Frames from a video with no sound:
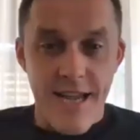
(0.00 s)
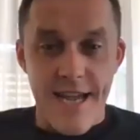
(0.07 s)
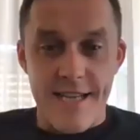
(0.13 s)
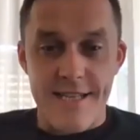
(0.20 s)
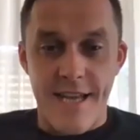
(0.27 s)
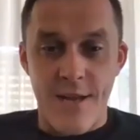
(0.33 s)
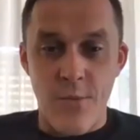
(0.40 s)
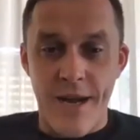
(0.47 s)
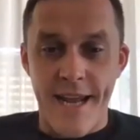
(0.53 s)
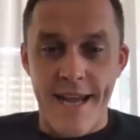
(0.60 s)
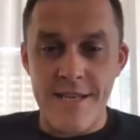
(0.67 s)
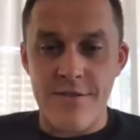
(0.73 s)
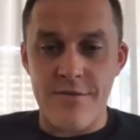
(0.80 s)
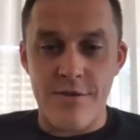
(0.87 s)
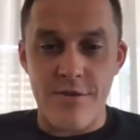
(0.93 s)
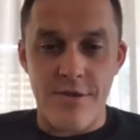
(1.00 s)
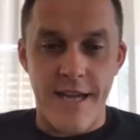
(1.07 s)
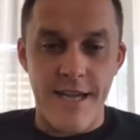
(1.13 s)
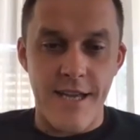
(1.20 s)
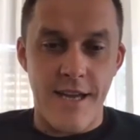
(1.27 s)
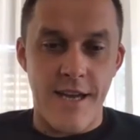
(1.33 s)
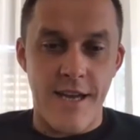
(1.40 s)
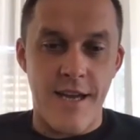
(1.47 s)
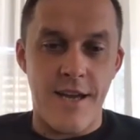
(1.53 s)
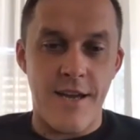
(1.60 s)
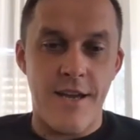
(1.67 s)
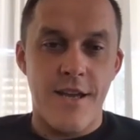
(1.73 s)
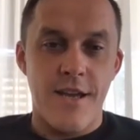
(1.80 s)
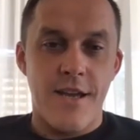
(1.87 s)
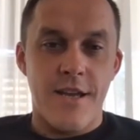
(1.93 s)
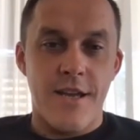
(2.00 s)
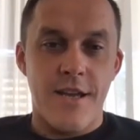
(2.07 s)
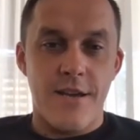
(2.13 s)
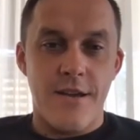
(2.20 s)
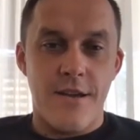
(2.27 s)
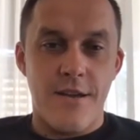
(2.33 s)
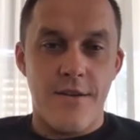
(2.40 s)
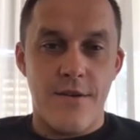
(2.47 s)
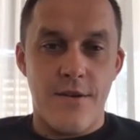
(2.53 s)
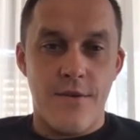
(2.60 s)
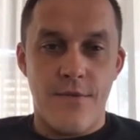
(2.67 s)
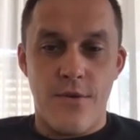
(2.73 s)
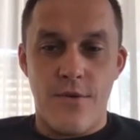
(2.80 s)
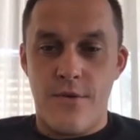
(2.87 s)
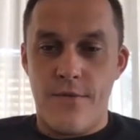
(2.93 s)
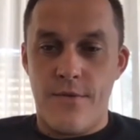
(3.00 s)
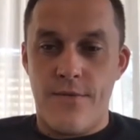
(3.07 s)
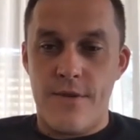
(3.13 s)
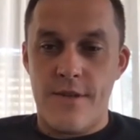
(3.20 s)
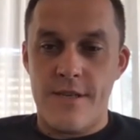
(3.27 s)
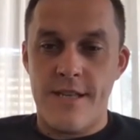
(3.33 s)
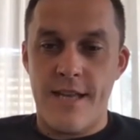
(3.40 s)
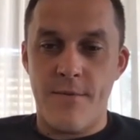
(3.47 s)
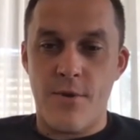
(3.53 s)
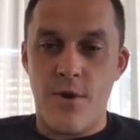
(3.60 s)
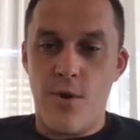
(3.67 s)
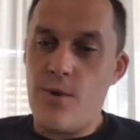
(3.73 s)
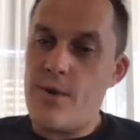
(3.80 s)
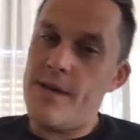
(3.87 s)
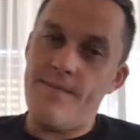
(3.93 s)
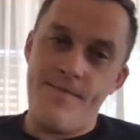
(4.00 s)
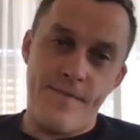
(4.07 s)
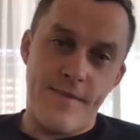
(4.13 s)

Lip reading: guys, and one extra today. The same goalie,